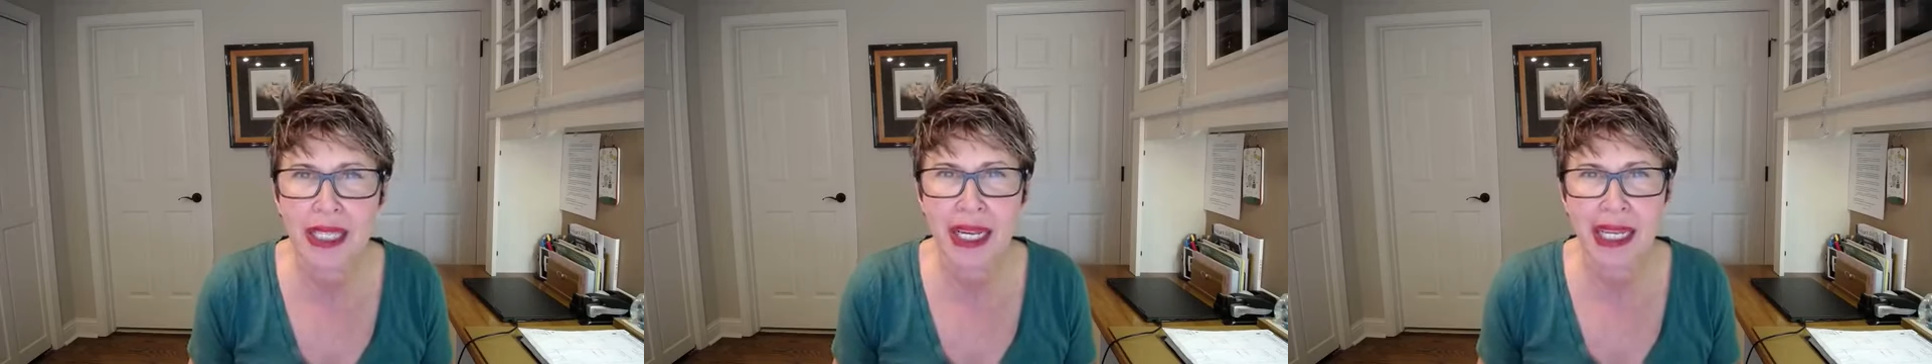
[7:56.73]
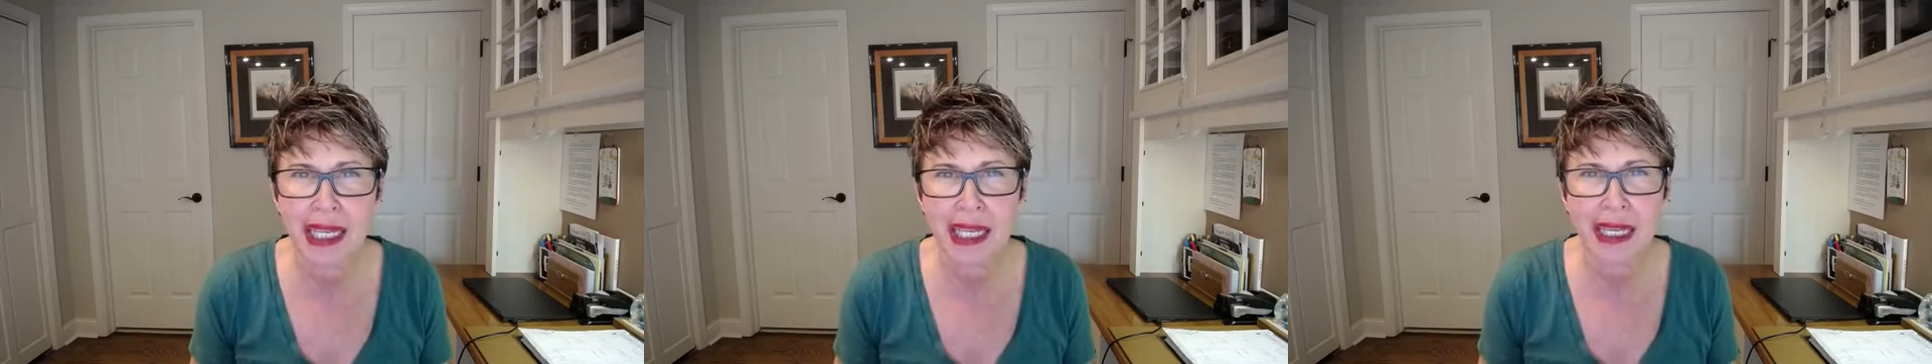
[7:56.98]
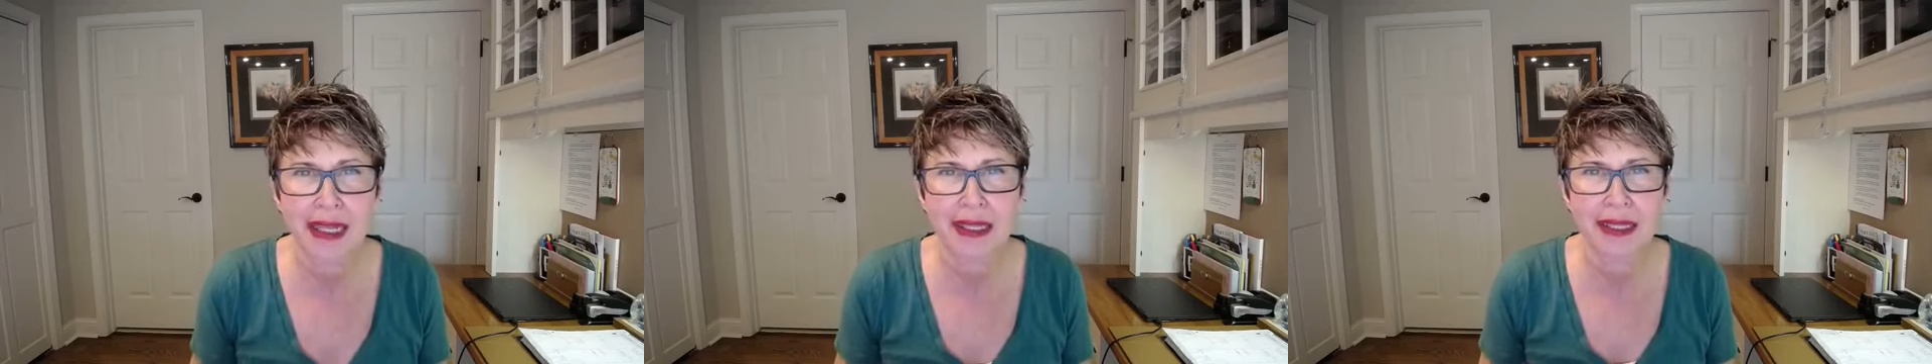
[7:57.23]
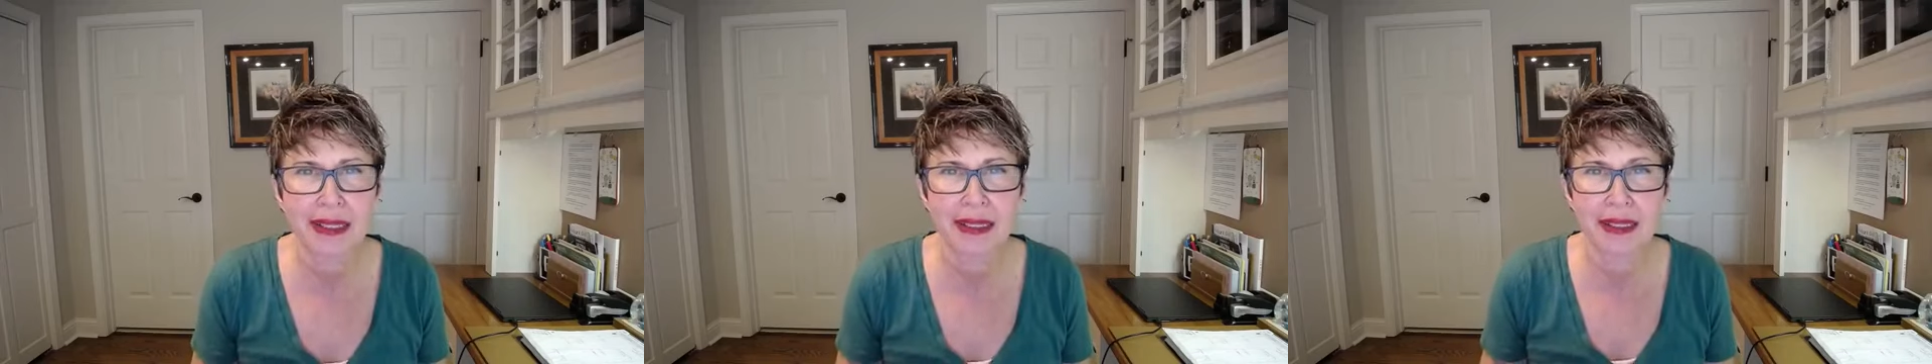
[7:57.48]
like
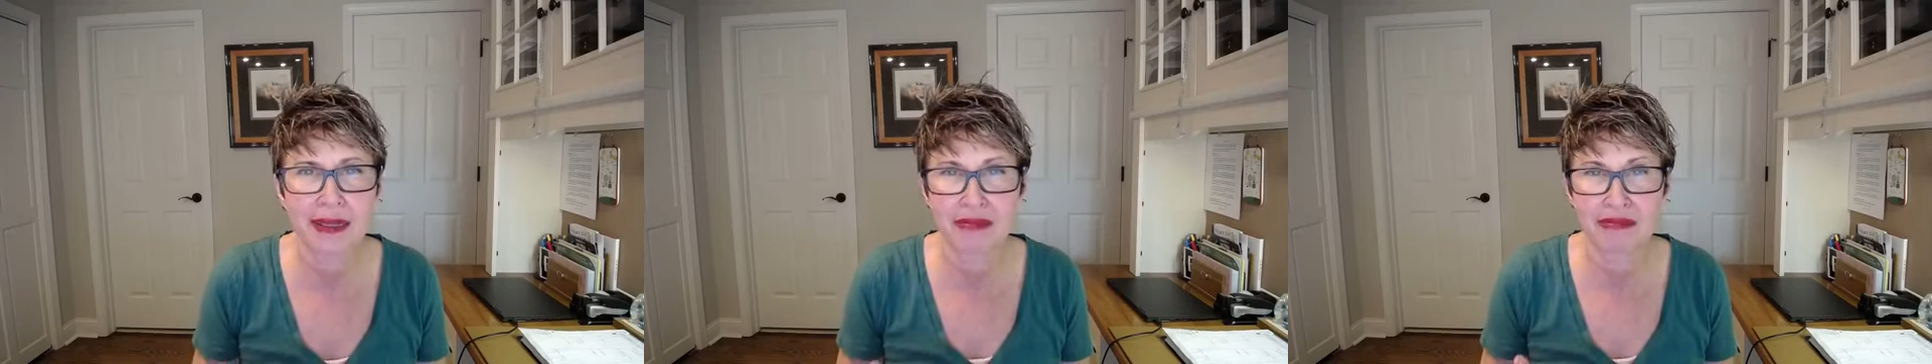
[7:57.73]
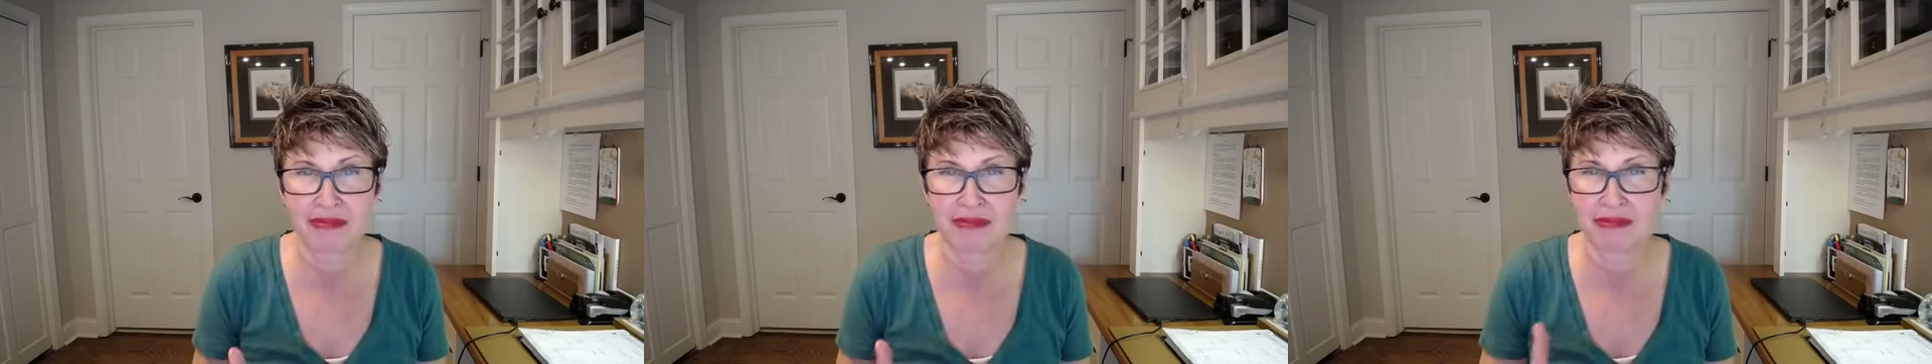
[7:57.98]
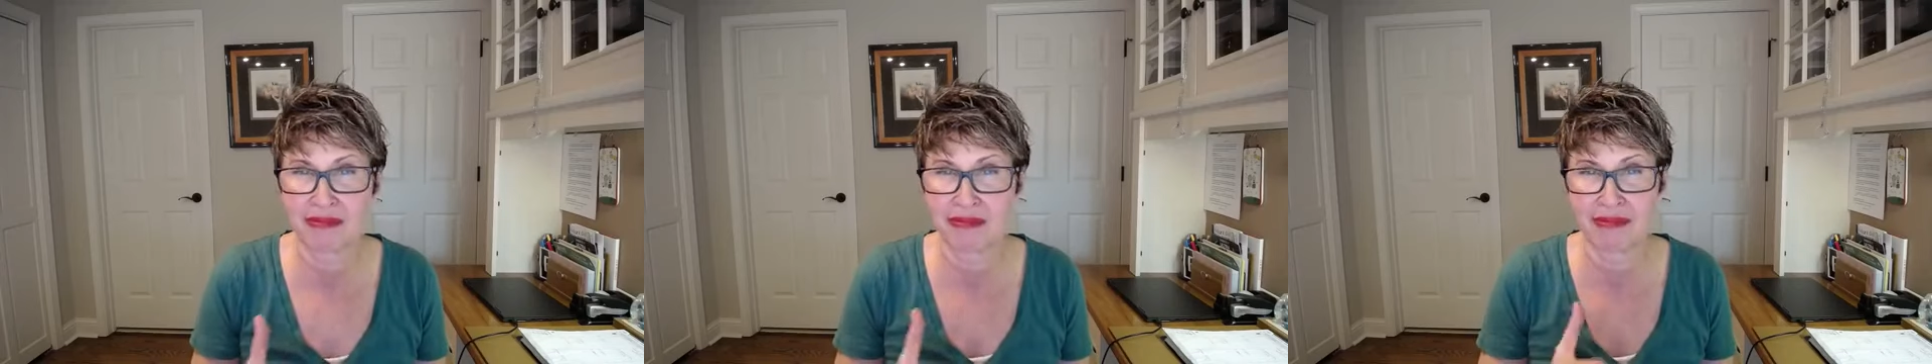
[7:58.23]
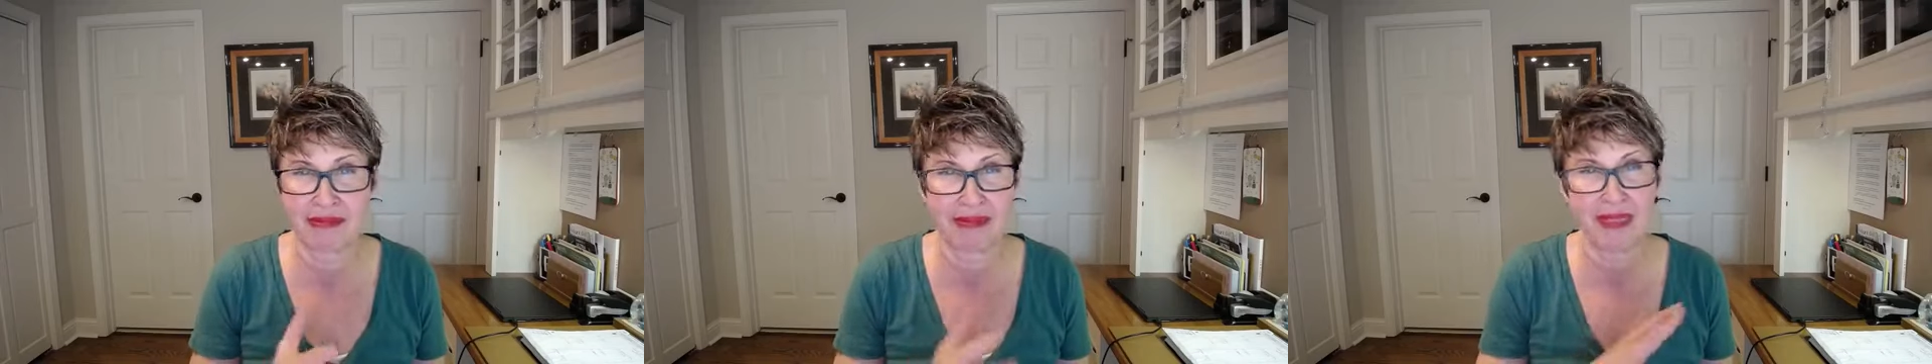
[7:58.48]

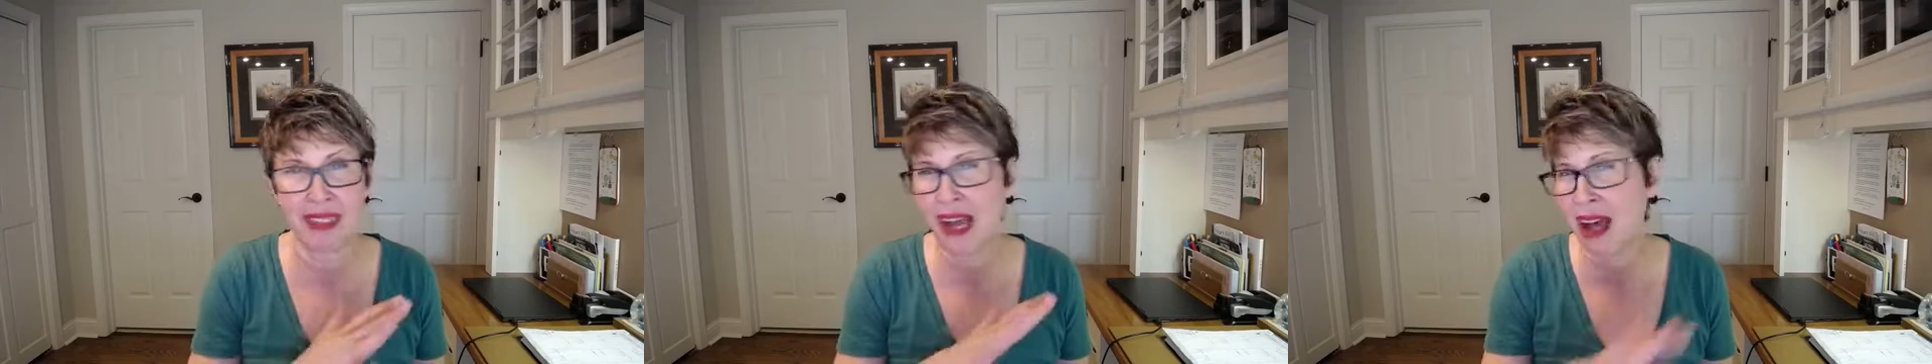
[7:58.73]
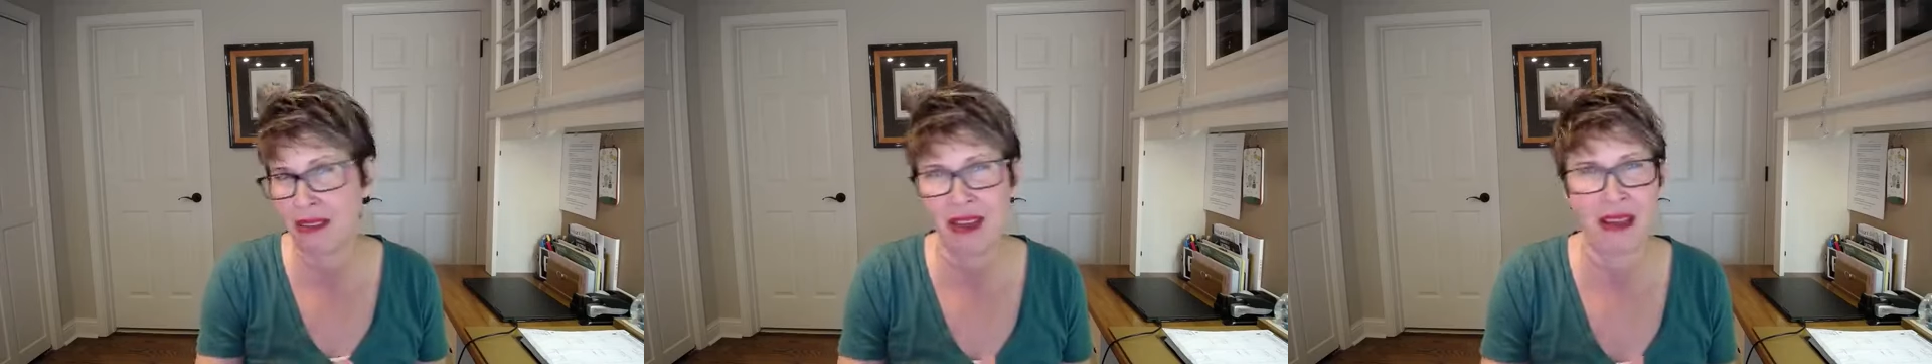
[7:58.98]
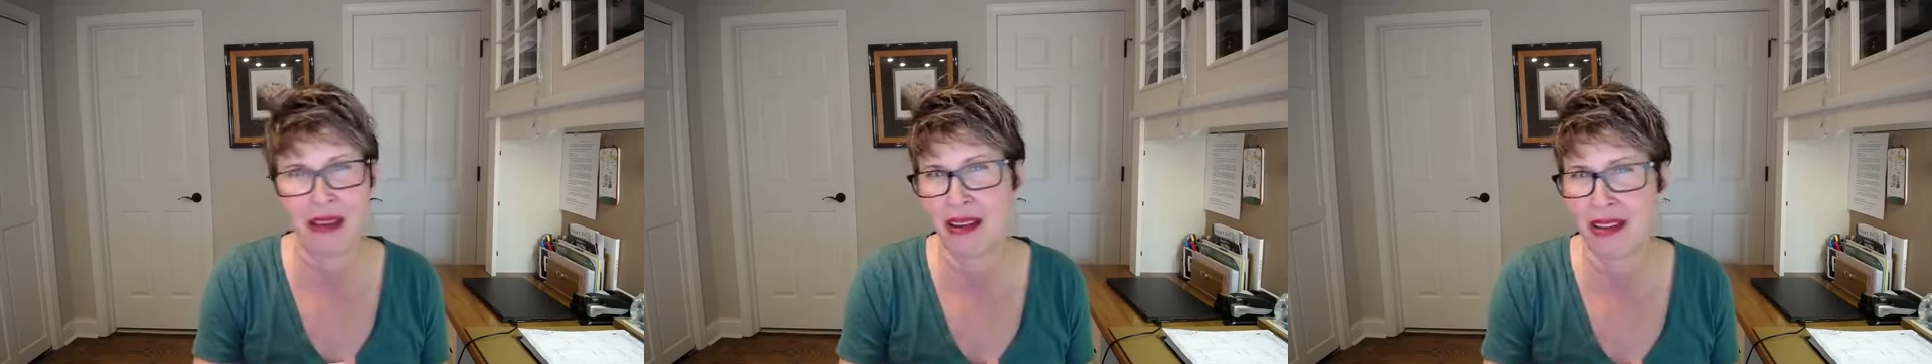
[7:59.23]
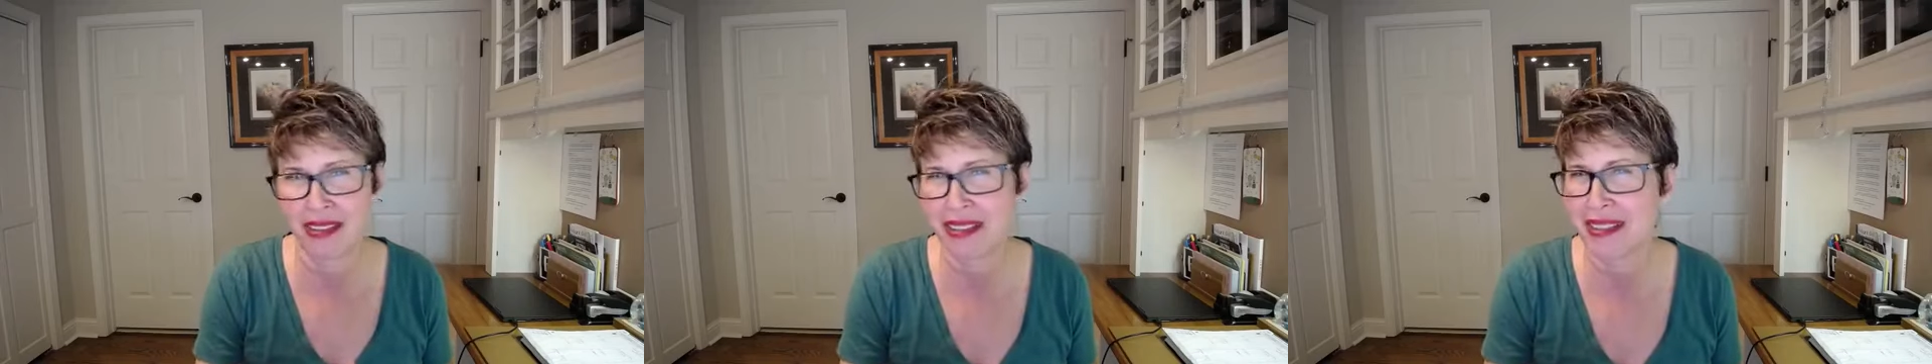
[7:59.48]
not like
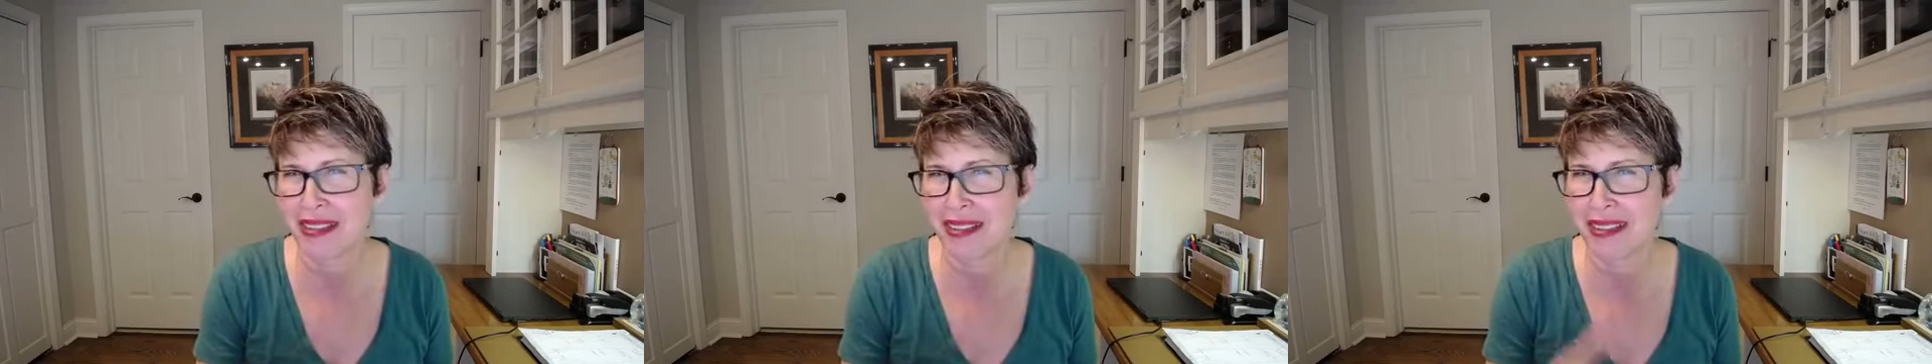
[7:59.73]
us.